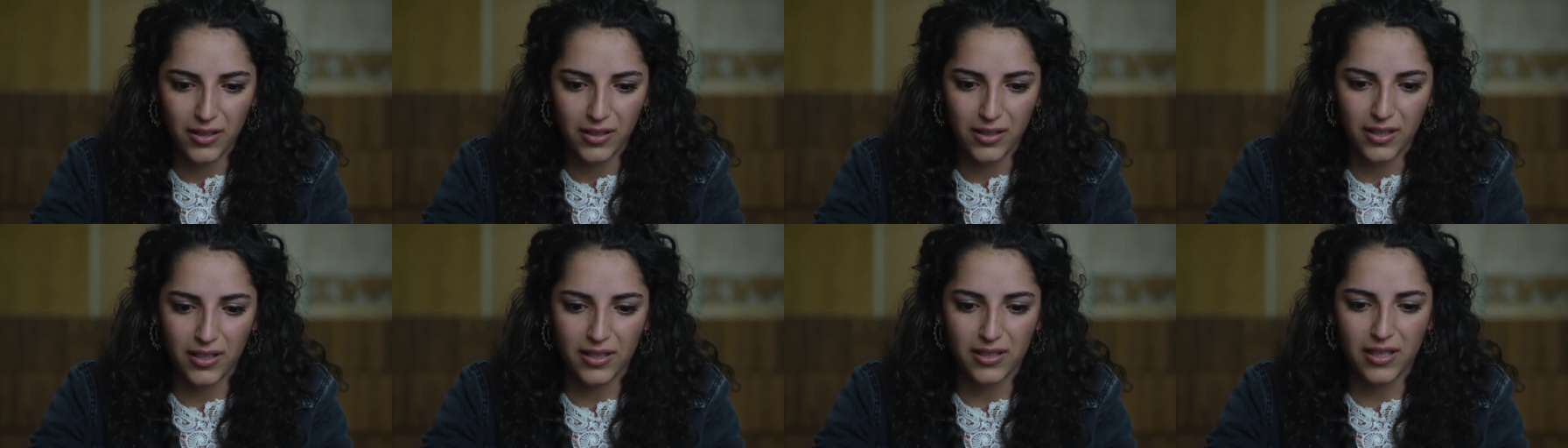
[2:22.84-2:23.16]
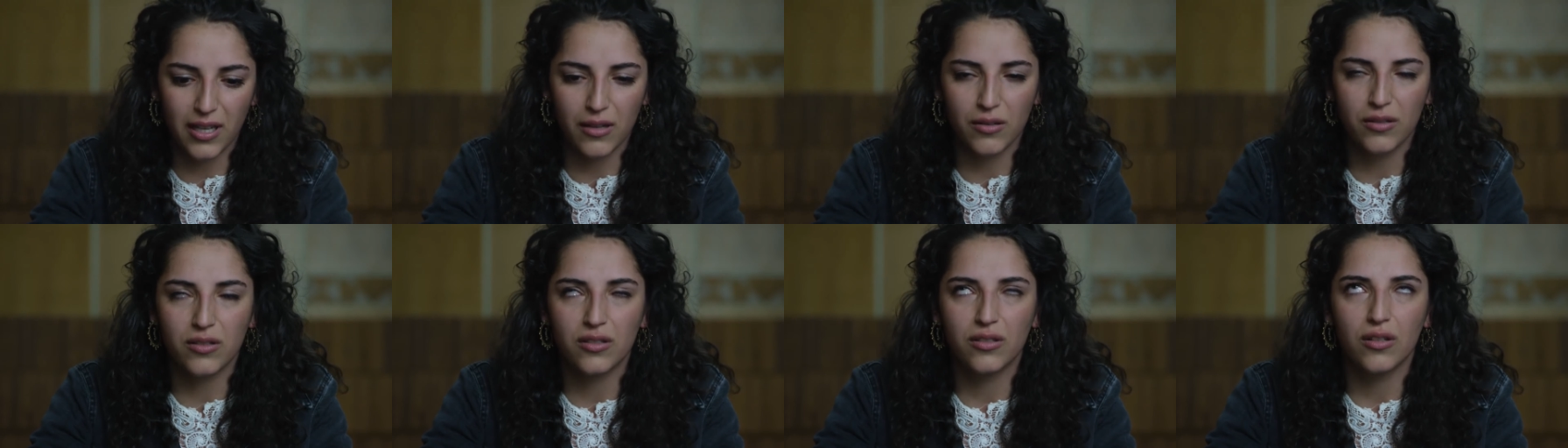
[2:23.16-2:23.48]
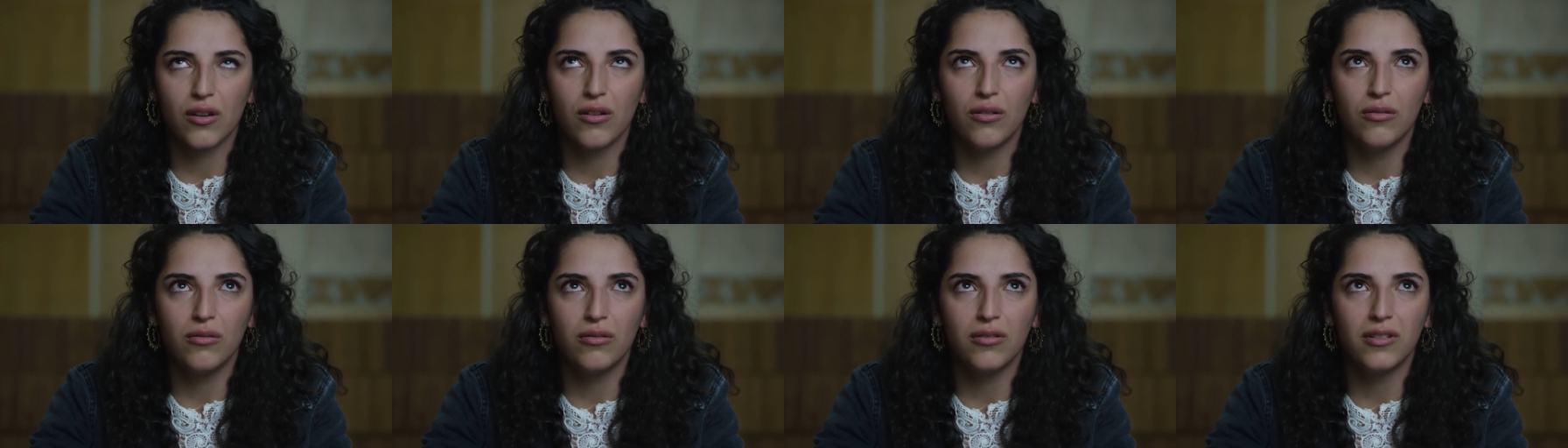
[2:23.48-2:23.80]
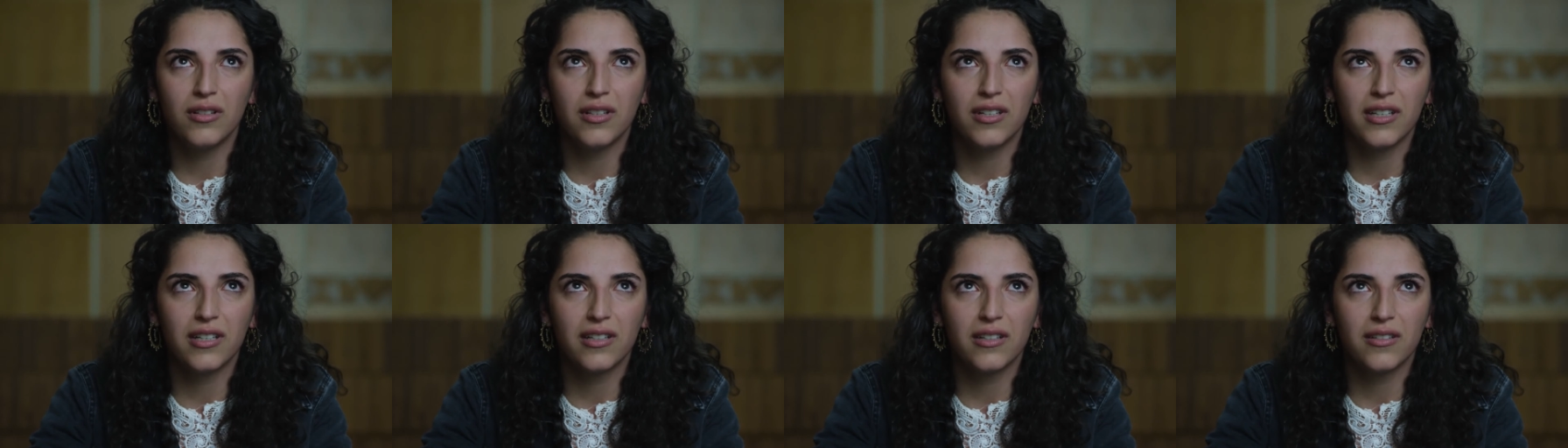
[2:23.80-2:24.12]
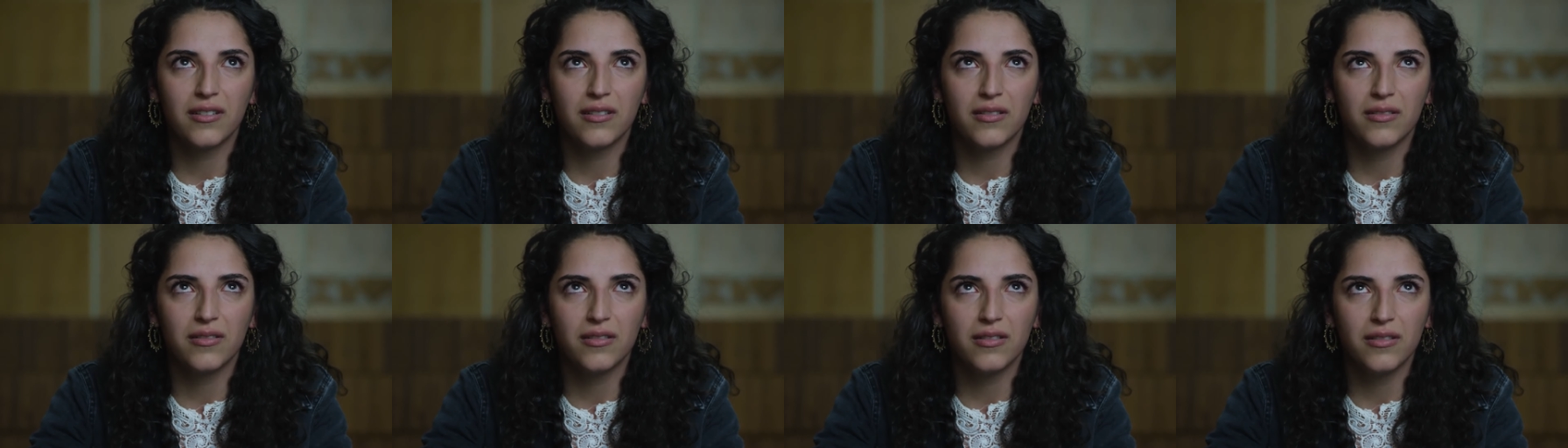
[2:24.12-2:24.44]
This sounds so
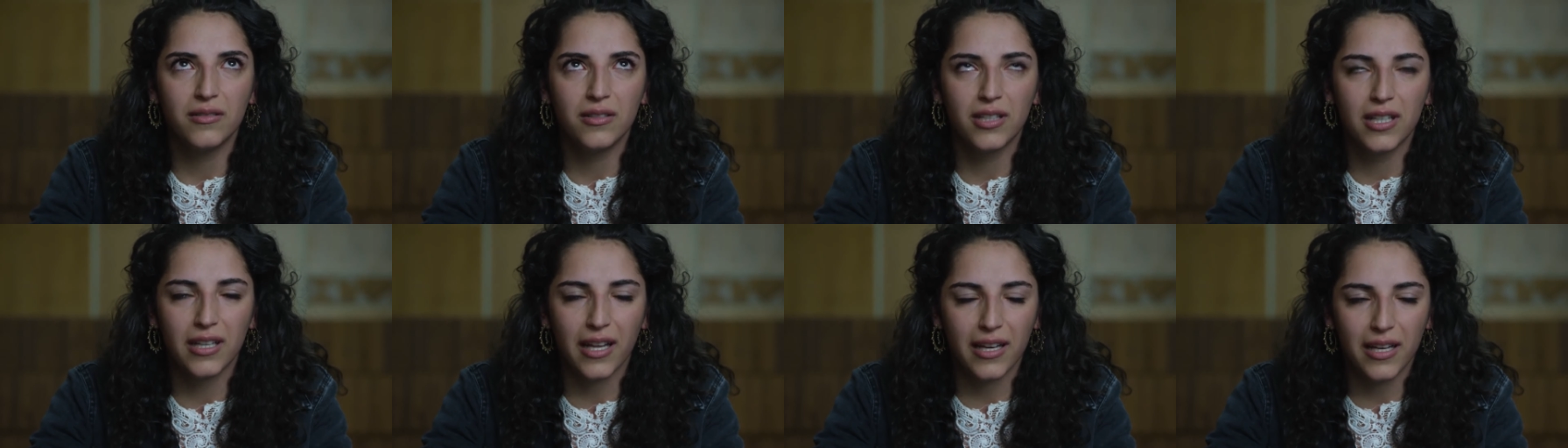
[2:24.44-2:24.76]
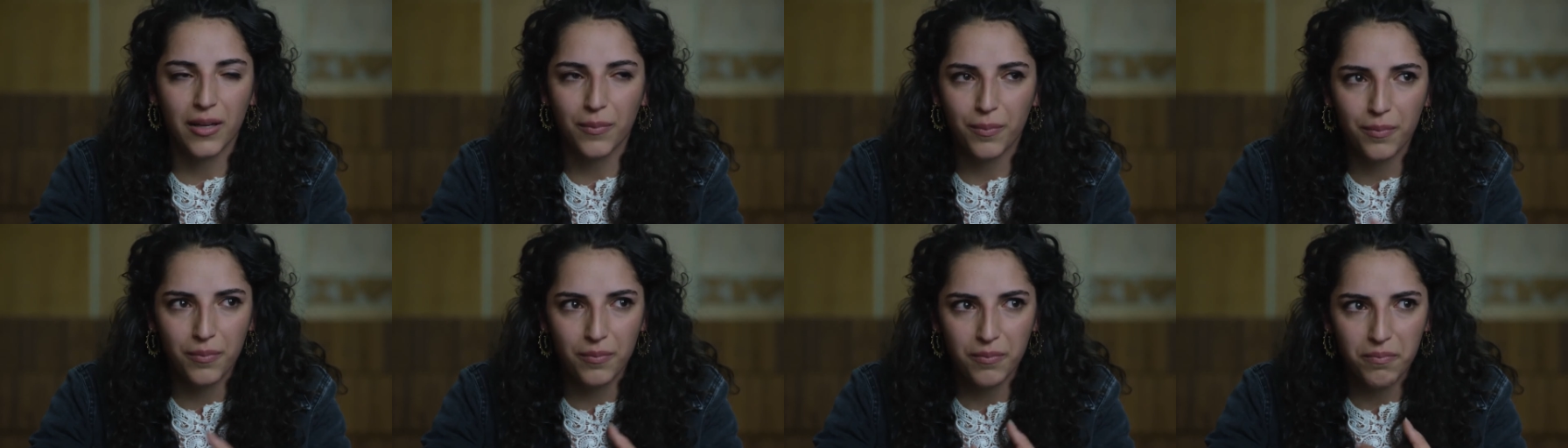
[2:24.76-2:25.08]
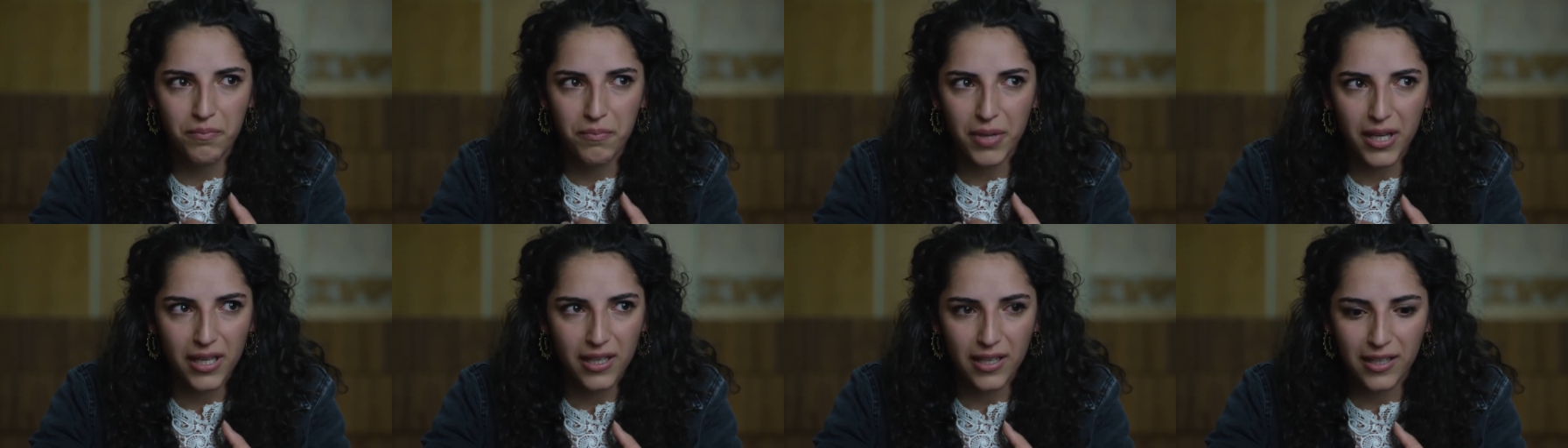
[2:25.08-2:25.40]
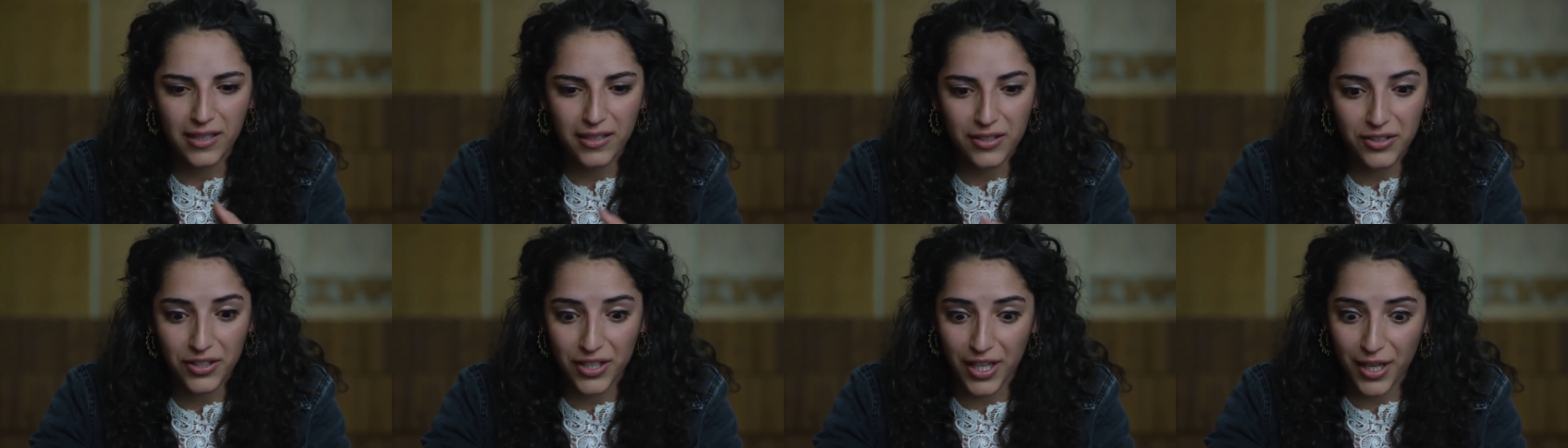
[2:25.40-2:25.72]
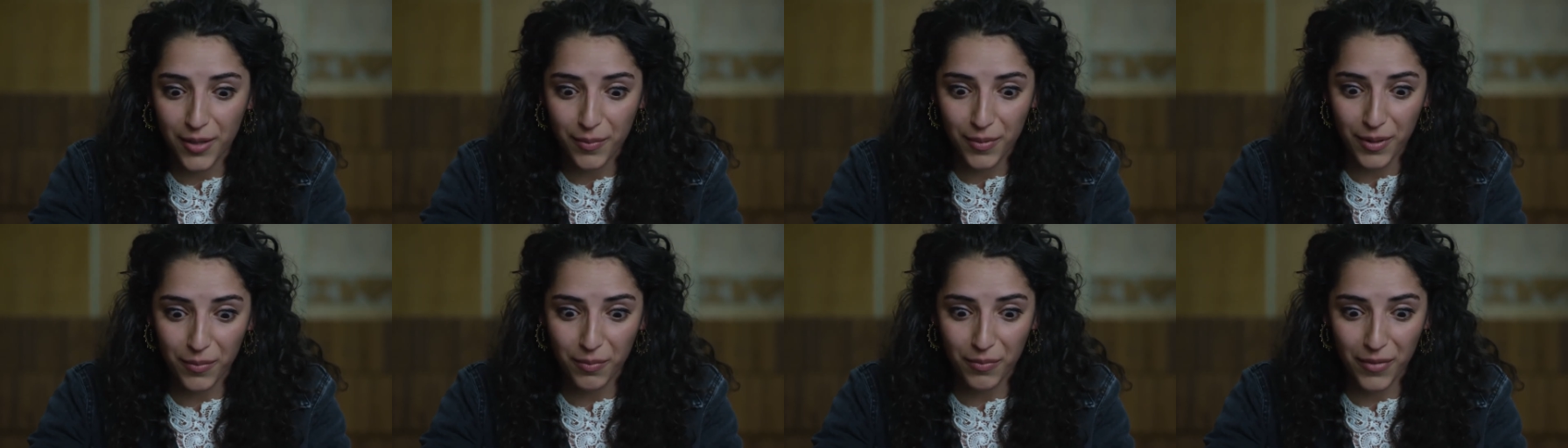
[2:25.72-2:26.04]
like a big
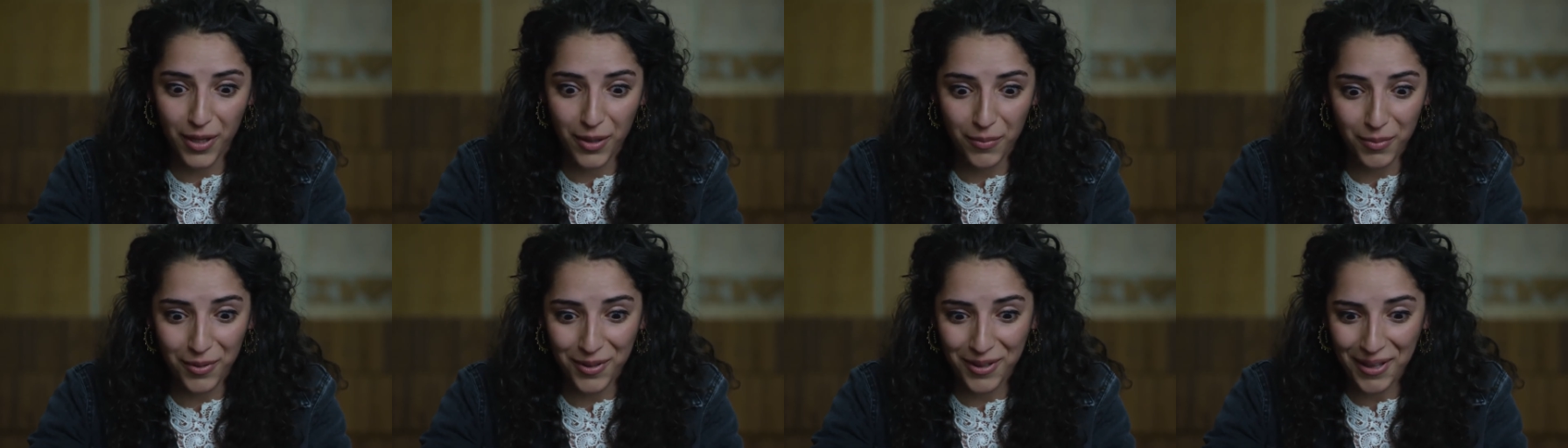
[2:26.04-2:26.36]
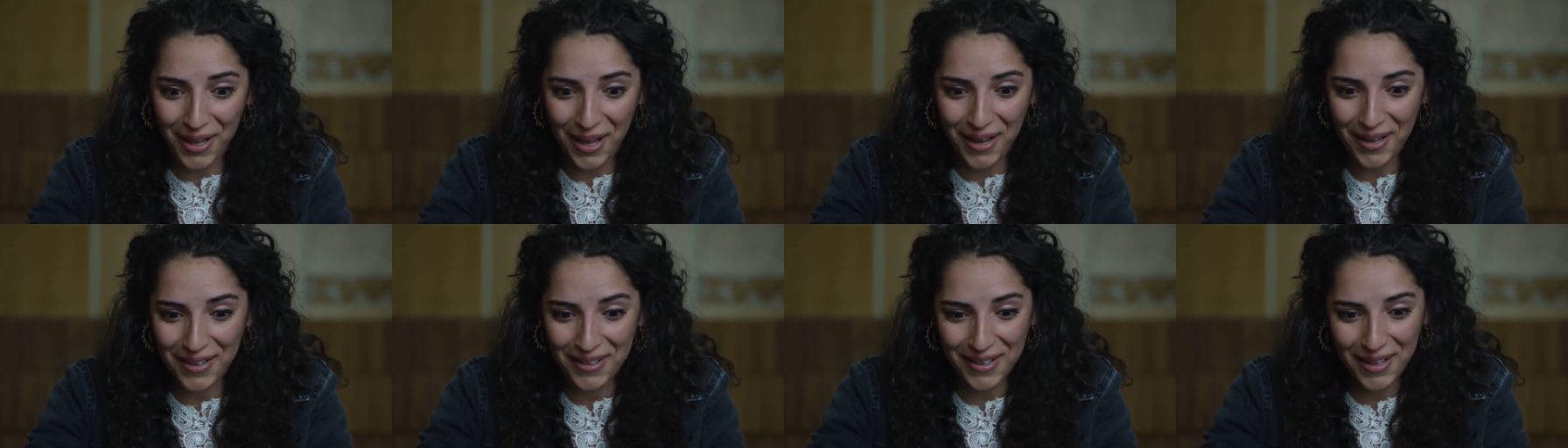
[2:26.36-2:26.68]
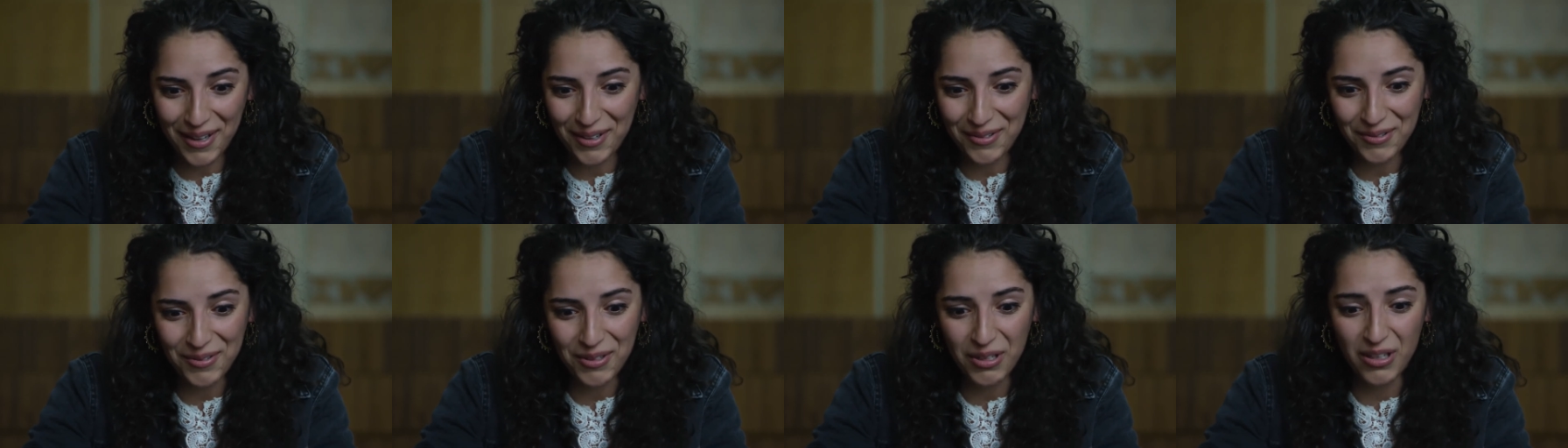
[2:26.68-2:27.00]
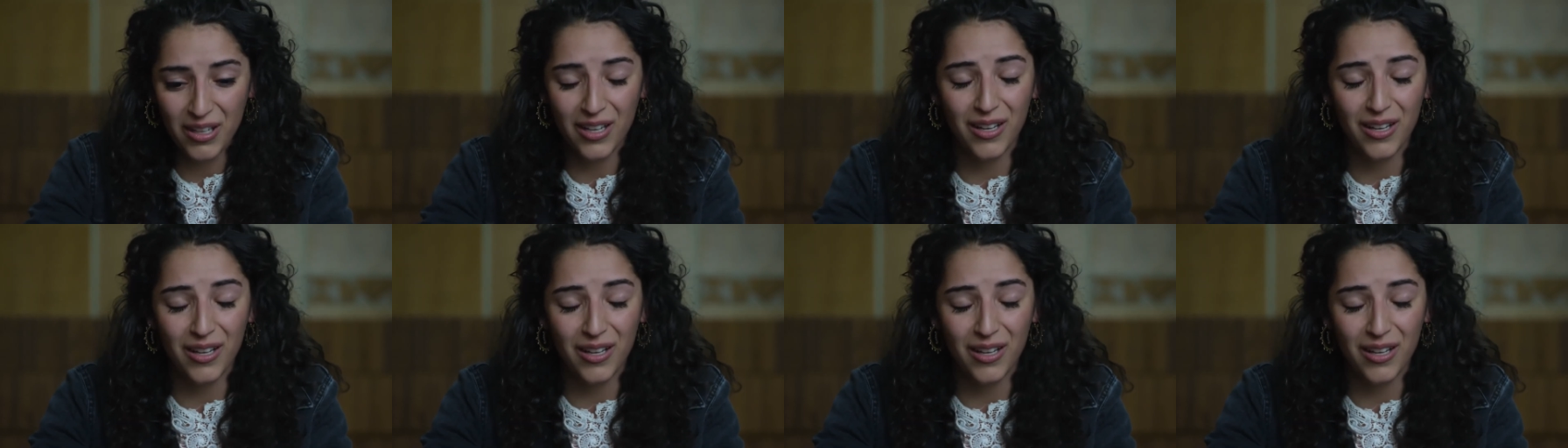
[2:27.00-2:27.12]
cliche, but maybe like that